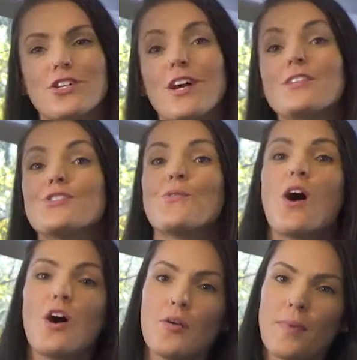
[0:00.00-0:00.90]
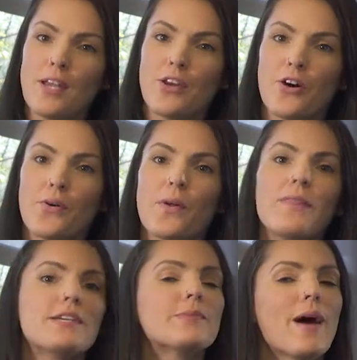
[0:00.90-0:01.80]
as you all may know,
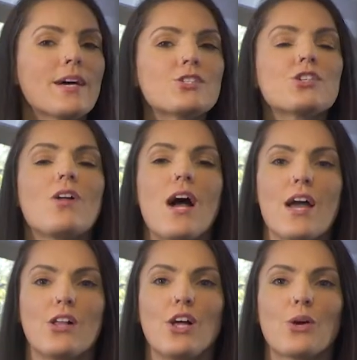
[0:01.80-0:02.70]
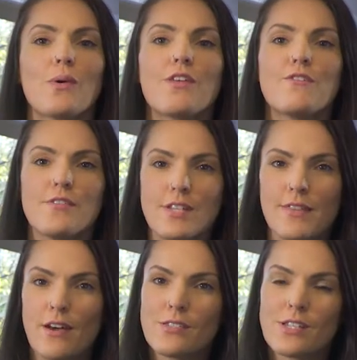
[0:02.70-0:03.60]
this past July, along with a
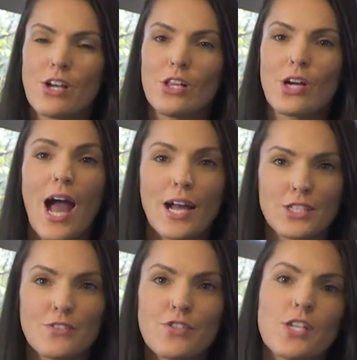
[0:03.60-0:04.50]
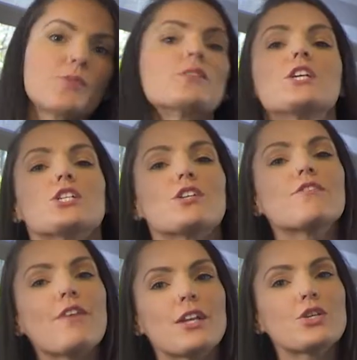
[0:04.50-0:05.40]
$50,000 Active Transportation
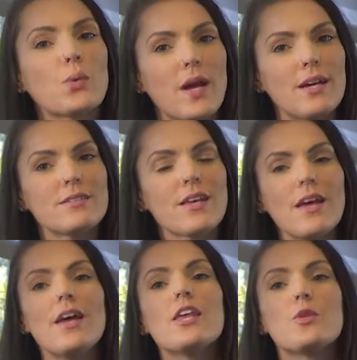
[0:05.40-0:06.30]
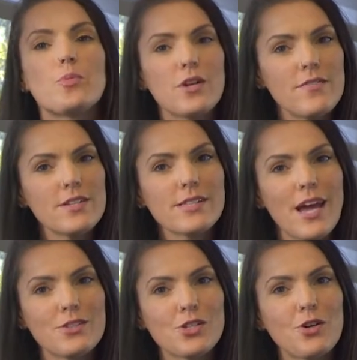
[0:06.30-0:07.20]
Fund grant, the previous
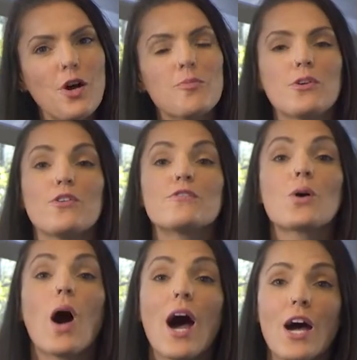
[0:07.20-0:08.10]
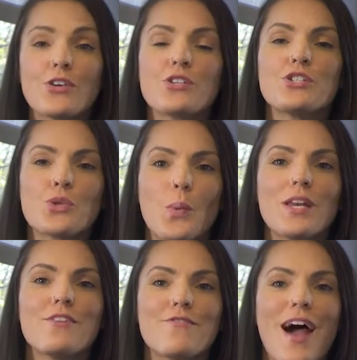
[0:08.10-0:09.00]
council approved
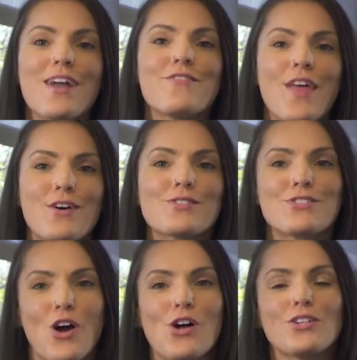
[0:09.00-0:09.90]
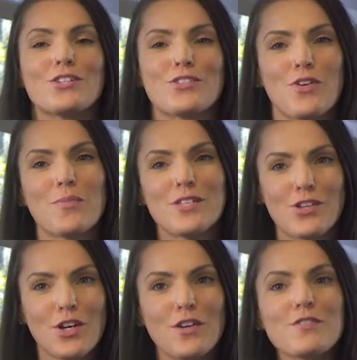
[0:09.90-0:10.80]
$125,000 from
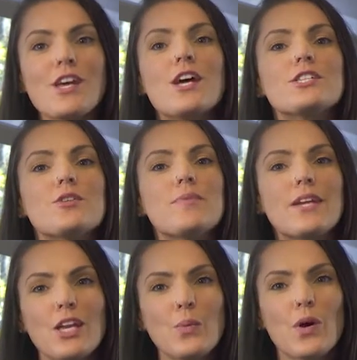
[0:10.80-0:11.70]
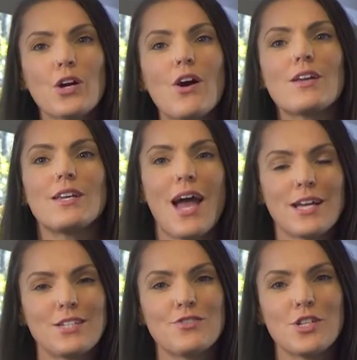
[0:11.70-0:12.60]
reserves to begin work on an
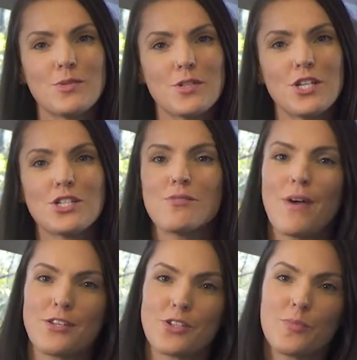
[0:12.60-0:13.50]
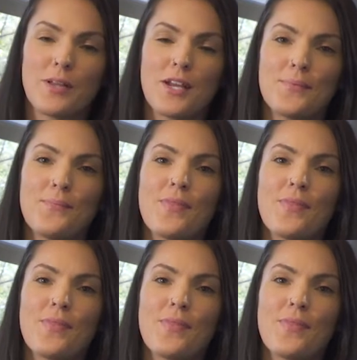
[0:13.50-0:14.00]
active transportation master plan.